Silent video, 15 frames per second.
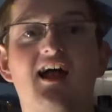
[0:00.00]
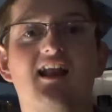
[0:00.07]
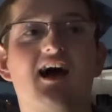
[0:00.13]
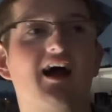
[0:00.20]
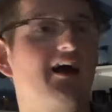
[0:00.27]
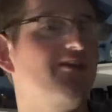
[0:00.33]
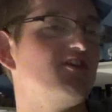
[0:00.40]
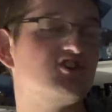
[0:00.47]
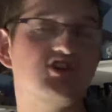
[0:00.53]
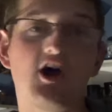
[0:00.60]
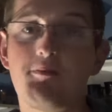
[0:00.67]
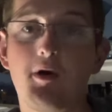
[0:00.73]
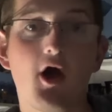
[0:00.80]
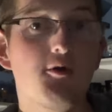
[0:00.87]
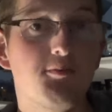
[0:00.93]
Like the
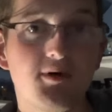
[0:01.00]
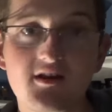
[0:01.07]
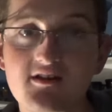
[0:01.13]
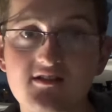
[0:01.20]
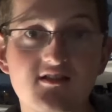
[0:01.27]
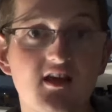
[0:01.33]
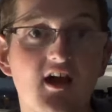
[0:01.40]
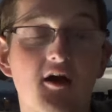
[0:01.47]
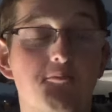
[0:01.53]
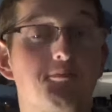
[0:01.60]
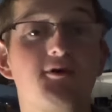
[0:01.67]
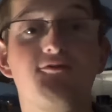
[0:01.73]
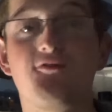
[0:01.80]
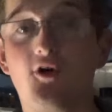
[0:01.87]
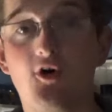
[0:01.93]
shop opened
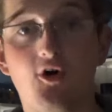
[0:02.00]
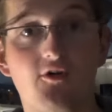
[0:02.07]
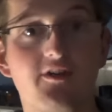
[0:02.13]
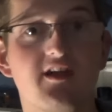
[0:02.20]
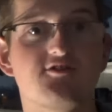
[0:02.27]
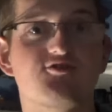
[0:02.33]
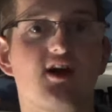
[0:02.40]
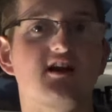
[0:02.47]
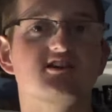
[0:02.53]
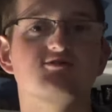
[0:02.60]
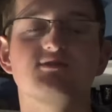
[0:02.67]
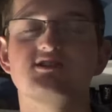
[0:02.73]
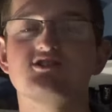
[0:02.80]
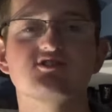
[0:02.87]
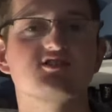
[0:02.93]
before the attraction,
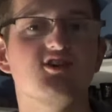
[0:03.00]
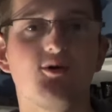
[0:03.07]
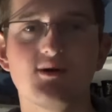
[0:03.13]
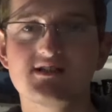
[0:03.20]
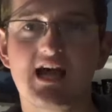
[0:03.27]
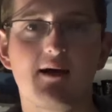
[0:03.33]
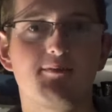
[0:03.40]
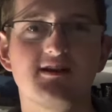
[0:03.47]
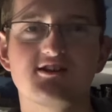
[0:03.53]
which doesn't always happen.